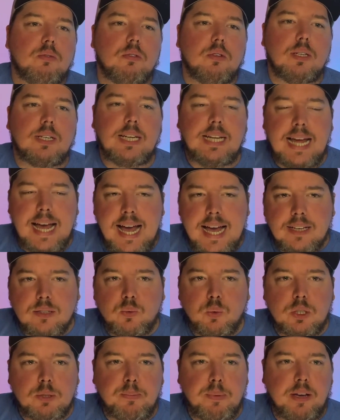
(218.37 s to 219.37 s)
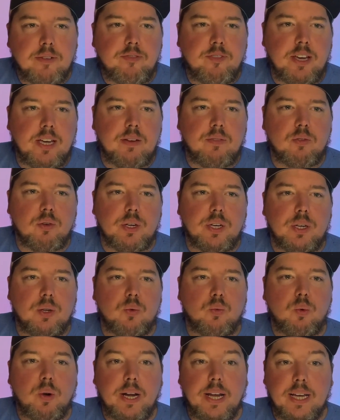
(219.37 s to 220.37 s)
class? What's my favorite
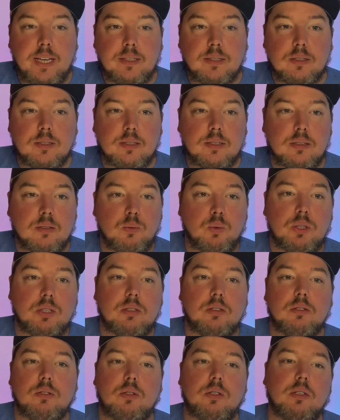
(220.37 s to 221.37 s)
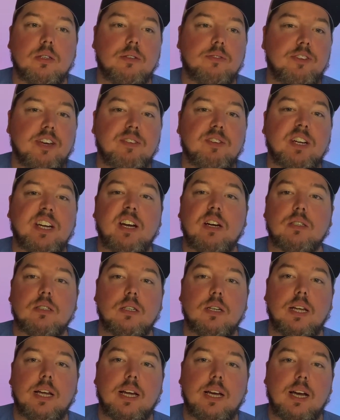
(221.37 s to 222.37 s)
race? What's sort of the favorite character
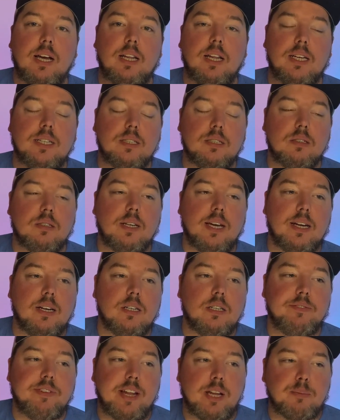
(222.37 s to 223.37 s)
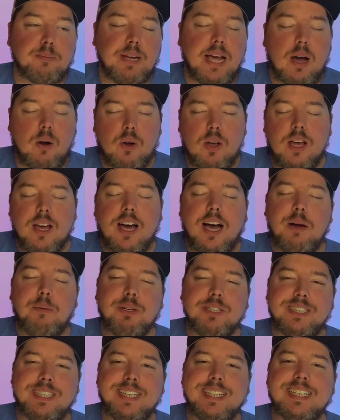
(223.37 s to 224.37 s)
that I like to kind of develop? Now, I will
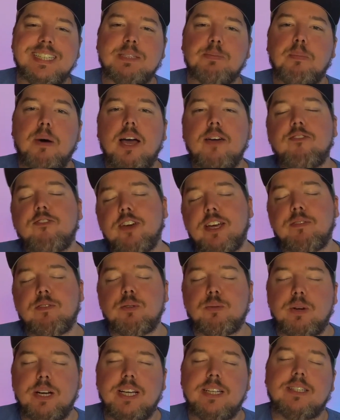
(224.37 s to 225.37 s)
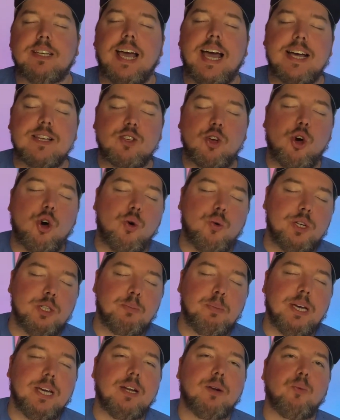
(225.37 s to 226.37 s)
say this: my favorite race has always
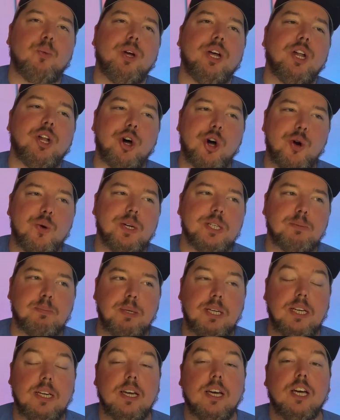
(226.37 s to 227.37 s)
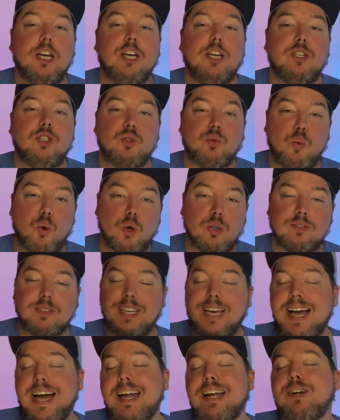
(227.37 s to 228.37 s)
been and will always be dwarves.
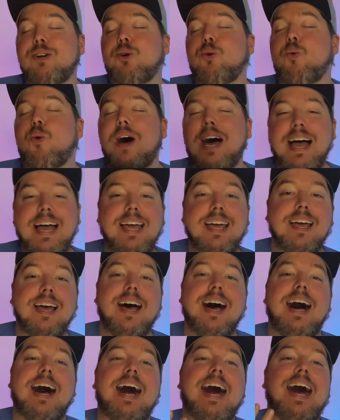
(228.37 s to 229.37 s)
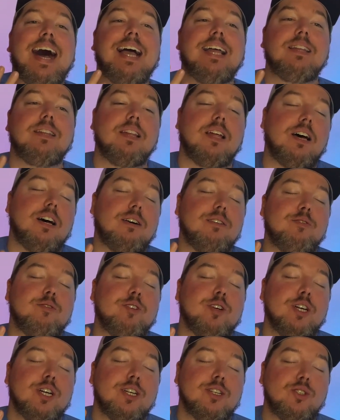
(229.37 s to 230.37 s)
I don't know why. I love
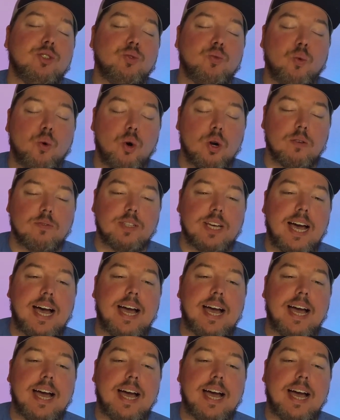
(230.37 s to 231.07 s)
dwarves.